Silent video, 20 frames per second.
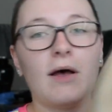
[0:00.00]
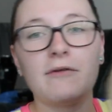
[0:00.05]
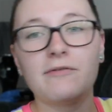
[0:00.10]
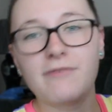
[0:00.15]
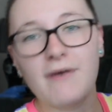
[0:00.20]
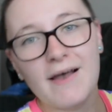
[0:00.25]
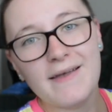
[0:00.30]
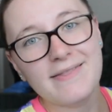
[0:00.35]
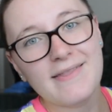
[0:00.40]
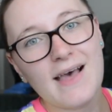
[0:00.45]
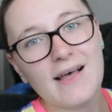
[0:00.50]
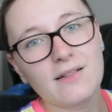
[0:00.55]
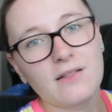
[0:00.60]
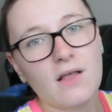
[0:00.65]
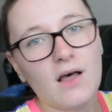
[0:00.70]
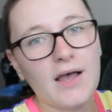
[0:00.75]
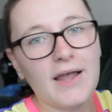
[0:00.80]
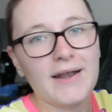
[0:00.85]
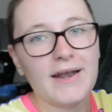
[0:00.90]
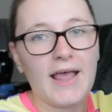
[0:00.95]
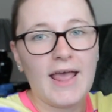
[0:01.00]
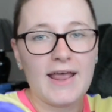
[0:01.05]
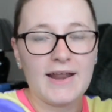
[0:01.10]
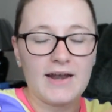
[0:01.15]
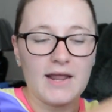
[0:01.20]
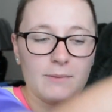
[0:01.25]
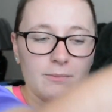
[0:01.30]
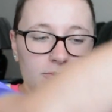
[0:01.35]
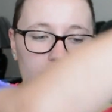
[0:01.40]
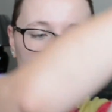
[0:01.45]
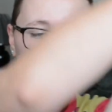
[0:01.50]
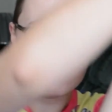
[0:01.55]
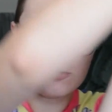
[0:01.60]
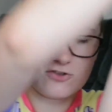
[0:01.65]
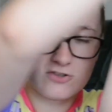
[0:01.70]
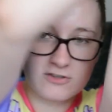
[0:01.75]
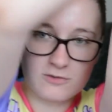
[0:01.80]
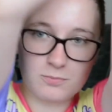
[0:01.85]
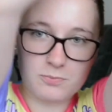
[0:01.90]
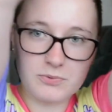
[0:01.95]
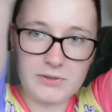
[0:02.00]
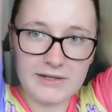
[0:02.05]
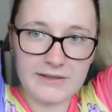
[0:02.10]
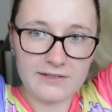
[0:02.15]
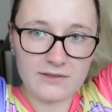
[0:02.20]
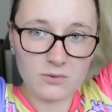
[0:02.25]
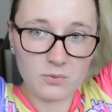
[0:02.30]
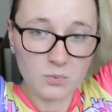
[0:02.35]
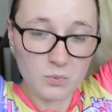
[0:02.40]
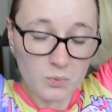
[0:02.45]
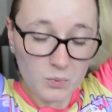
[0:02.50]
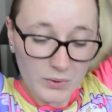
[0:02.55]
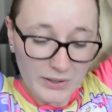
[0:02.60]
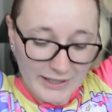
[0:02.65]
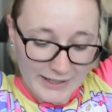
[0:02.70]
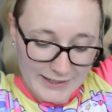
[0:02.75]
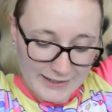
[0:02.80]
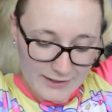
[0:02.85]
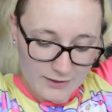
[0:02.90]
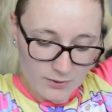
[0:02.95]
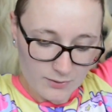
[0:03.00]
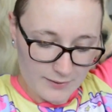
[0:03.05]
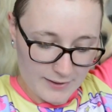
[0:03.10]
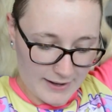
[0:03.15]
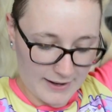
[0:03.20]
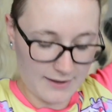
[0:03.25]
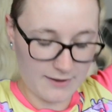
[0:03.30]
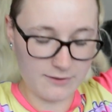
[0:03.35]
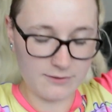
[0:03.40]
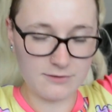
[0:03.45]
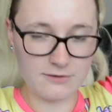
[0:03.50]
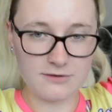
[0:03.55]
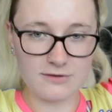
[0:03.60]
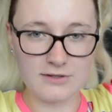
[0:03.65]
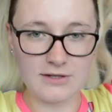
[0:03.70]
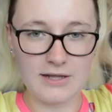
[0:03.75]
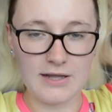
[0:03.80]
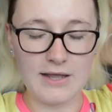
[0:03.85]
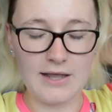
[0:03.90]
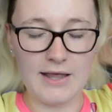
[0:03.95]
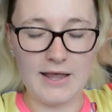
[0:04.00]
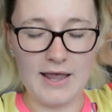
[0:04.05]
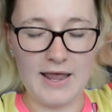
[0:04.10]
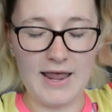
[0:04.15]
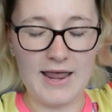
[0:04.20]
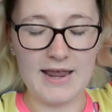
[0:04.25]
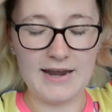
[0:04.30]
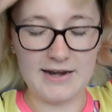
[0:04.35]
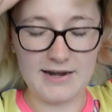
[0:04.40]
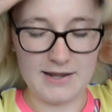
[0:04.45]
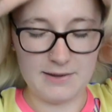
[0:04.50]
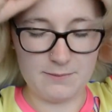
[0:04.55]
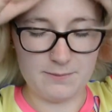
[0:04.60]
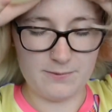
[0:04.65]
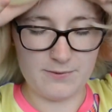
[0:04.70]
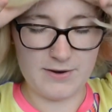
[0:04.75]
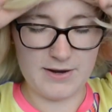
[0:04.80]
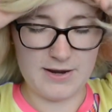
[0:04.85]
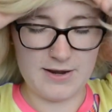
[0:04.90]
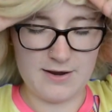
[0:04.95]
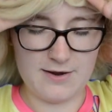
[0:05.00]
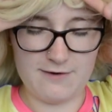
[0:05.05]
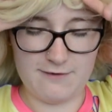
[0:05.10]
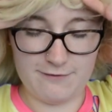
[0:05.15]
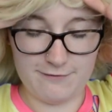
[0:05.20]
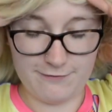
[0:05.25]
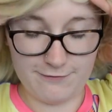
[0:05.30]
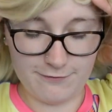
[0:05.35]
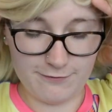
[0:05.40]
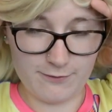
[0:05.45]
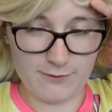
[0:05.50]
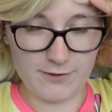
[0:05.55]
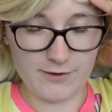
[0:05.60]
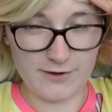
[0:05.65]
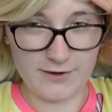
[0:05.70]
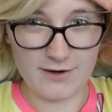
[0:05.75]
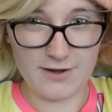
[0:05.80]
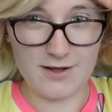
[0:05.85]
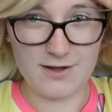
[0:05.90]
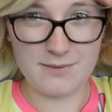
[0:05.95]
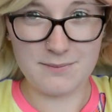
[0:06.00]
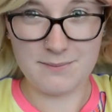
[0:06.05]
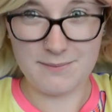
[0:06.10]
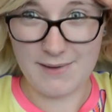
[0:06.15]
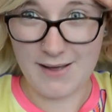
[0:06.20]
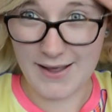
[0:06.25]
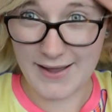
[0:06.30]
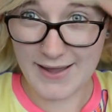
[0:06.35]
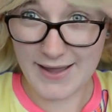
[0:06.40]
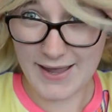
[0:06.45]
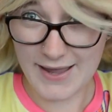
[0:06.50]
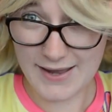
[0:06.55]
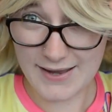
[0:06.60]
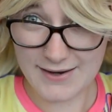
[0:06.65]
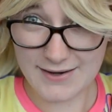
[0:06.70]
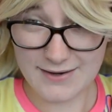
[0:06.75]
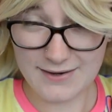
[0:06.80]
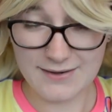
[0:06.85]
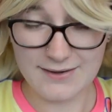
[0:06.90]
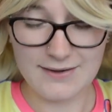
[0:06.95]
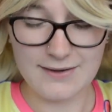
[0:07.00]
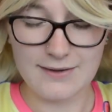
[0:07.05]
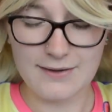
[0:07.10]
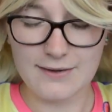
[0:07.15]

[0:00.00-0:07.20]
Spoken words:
So I find that line and I pretty much just bring the wig around and I bring it forward on my head.